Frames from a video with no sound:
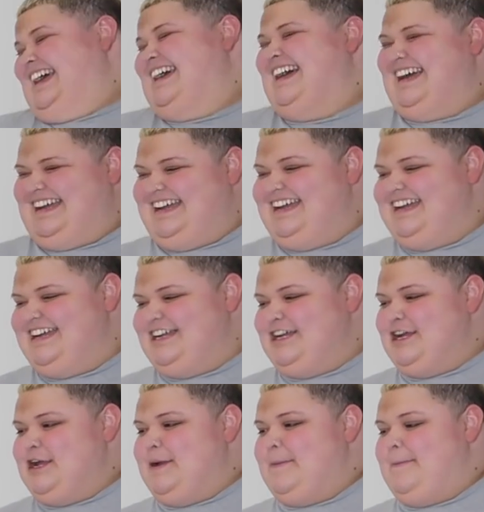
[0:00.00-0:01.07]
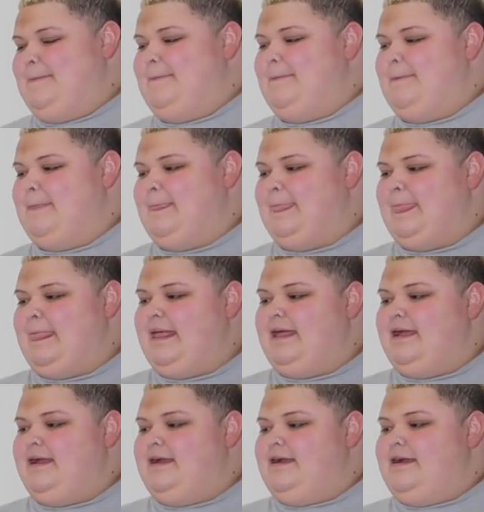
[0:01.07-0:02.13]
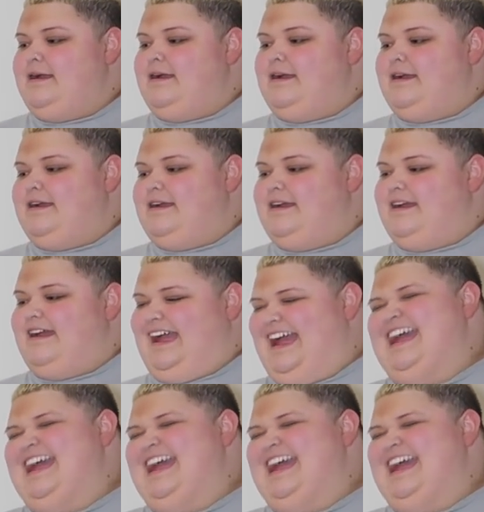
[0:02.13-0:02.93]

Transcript: The person shown says nothing.